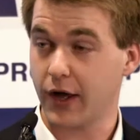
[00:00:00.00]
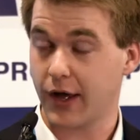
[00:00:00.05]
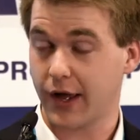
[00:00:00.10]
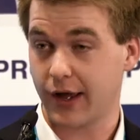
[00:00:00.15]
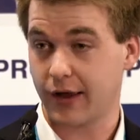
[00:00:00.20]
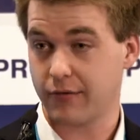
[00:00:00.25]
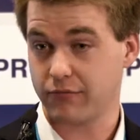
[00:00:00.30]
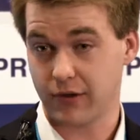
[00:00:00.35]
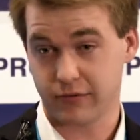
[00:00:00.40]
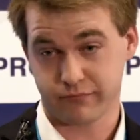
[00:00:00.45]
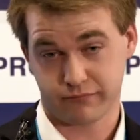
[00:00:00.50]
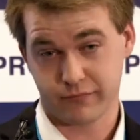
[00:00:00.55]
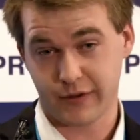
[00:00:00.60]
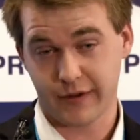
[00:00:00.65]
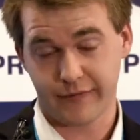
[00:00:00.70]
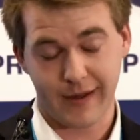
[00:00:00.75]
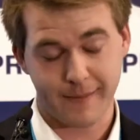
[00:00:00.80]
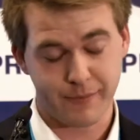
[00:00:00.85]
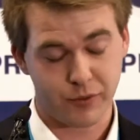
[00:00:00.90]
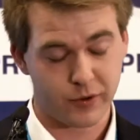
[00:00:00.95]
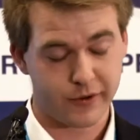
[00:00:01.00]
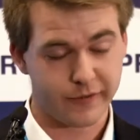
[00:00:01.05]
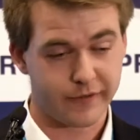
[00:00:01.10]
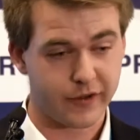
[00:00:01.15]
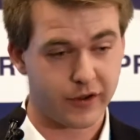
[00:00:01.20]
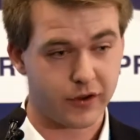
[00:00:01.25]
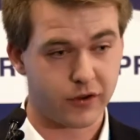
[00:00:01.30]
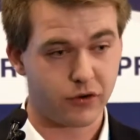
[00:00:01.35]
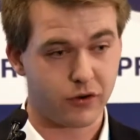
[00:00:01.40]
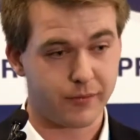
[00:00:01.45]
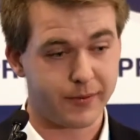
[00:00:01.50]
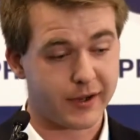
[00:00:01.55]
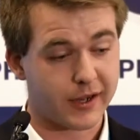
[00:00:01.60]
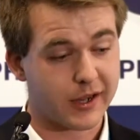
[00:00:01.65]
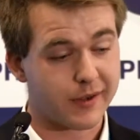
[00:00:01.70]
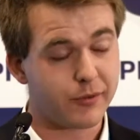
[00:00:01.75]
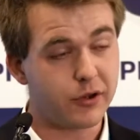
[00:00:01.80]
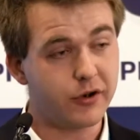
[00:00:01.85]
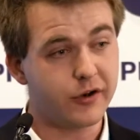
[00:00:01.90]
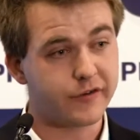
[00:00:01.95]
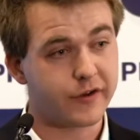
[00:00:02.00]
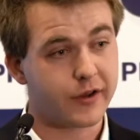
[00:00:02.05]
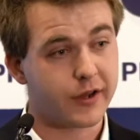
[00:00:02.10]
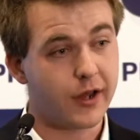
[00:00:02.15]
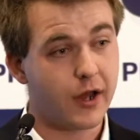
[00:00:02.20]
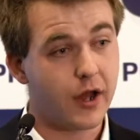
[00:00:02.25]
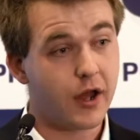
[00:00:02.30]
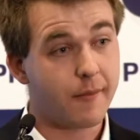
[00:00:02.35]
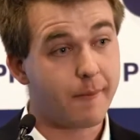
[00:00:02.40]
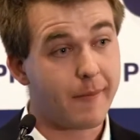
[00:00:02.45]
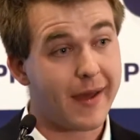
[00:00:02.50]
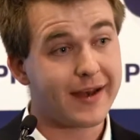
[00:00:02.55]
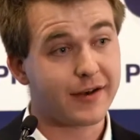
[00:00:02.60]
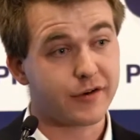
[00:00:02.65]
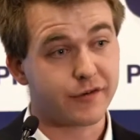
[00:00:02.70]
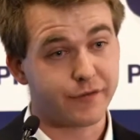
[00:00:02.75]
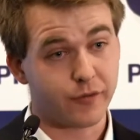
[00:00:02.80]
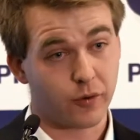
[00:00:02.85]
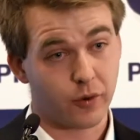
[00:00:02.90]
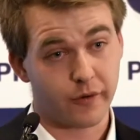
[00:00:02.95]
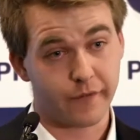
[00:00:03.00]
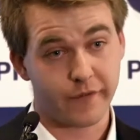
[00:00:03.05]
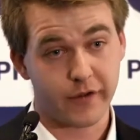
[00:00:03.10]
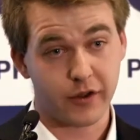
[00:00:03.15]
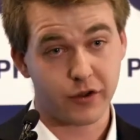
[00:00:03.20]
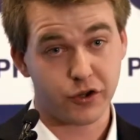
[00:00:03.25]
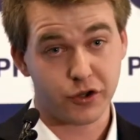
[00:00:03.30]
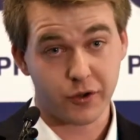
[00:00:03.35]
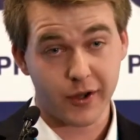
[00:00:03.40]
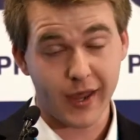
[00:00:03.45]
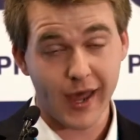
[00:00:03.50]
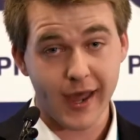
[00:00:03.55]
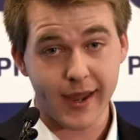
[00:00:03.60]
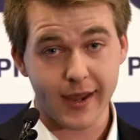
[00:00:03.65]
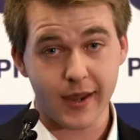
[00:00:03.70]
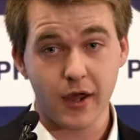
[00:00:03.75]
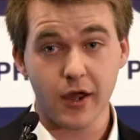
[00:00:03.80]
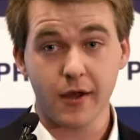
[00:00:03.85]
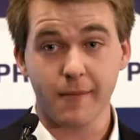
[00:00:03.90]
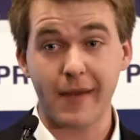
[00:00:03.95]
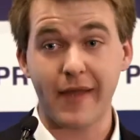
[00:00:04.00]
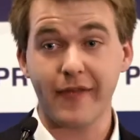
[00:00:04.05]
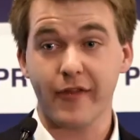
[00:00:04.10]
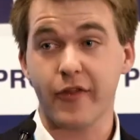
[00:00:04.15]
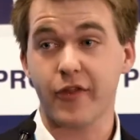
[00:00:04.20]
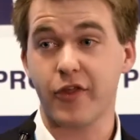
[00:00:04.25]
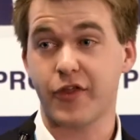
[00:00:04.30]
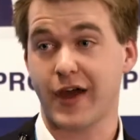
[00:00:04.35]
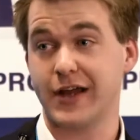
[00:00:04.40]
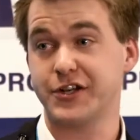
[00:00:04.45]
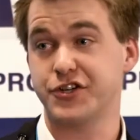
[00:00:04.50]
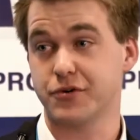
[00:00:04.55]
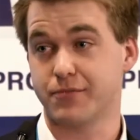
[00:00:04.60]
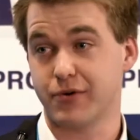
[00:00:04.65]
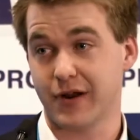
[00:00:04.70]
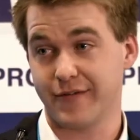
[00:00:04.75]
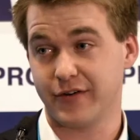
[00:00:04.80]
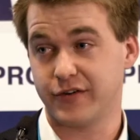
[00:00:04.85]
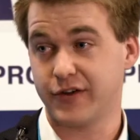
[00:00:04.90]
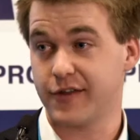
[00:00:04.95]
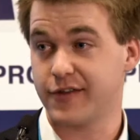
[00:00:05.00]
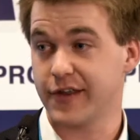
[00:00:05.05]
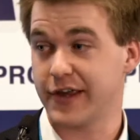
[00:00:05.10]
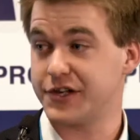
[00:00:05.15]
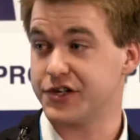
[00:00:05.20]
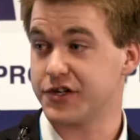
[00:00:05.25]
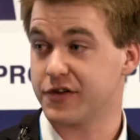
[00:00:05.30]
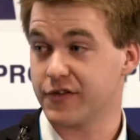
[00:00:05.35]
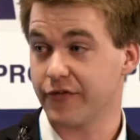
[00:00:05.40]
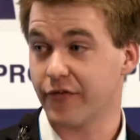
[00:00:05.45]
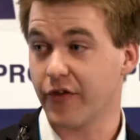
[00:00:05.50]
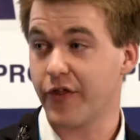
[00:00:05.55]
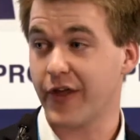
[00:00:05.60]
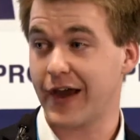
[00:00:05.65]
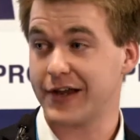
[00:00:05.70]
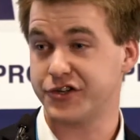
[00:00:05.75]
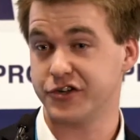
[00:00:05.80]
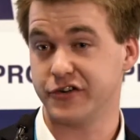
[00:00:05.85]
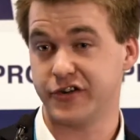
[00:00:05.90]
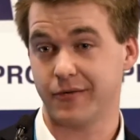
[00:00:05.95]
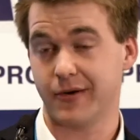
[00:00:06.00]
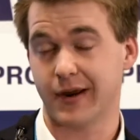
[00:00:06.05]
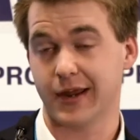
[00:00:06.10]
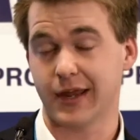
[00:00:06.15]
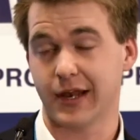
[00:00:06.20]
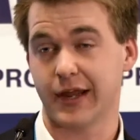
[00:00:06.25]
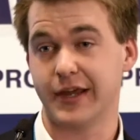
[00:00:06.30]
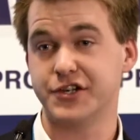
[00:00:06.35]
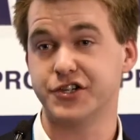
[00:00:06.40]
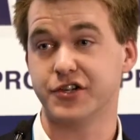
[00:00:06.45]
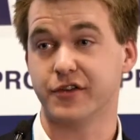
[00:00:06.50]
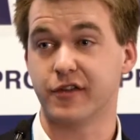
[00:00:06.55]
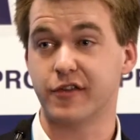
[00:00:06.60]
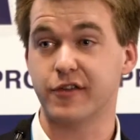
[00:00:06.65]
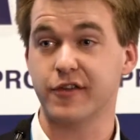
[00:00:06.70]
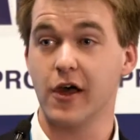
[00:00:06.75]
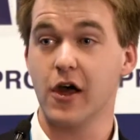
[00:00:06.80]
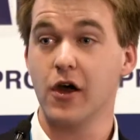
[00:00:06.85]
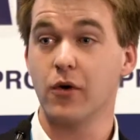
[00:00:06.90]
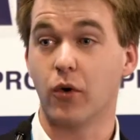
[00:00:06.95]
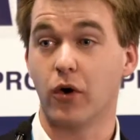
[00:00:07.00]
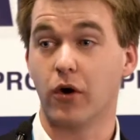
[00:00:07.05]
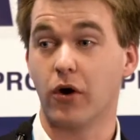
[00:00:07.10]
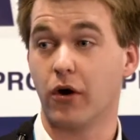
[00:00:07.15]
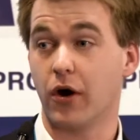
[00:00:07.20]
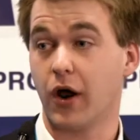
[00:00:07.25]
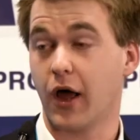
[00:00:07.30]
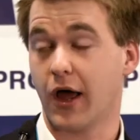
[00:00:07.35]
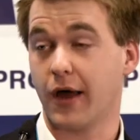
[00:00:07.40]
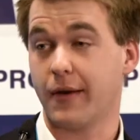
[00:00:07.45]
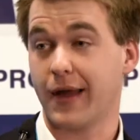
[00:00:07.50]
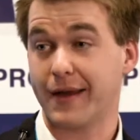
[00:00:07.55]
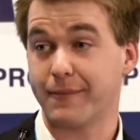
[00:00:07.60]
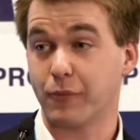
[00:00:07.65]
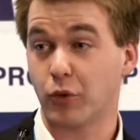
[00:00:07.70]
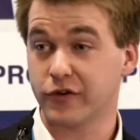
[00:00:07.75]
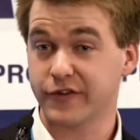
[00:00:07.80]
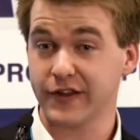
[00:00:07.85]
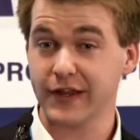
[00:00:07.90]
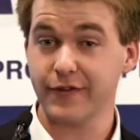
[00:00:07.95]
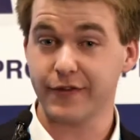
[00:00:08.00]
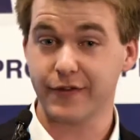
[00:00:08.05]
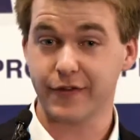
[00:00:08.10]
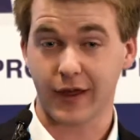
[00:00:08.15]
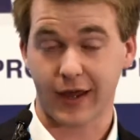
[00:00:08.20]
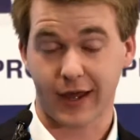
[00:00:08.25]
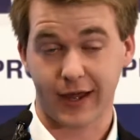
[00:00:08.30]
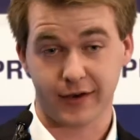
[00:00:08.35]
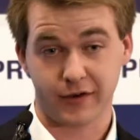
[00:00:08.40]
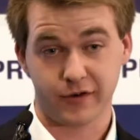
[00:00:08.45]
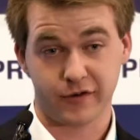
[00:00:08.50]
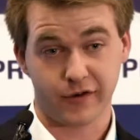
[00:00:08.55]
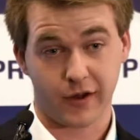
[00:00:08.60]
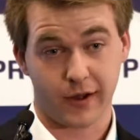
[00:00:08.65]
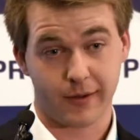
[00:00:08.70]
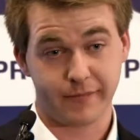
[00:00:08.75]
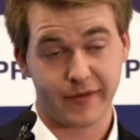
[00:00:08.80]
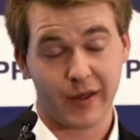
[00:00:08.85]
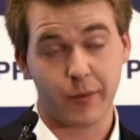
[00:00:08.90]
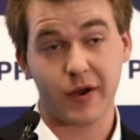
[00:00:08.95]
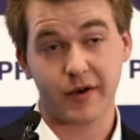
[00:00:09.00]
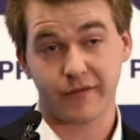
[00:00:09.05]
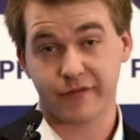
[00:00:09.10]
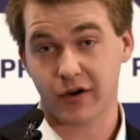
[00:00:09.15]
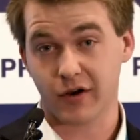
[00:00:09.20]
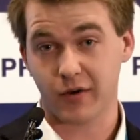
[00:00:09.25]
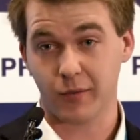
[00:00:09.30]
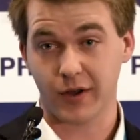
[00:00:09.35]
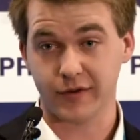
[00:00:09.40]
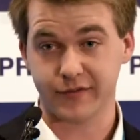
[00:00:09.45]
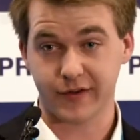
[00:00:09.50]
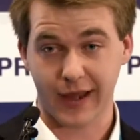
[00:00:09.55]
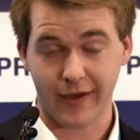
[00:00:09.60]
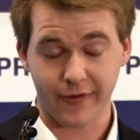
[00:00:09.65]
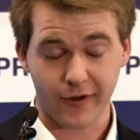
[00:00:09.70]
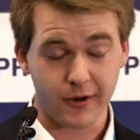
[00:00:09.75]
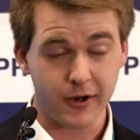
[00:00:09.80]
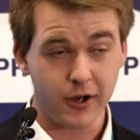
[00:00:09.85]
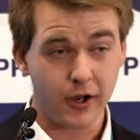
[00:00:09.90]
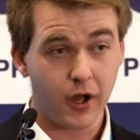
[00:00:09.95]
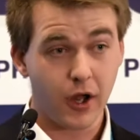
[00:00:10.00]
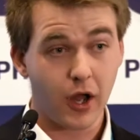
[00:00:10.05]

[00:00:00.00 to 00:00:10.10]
um, at that point the European community, meant for the UK meant that the Thatcher privatisations and the Thatcher deregulations were, uh, had more teeth and um, they went very well together.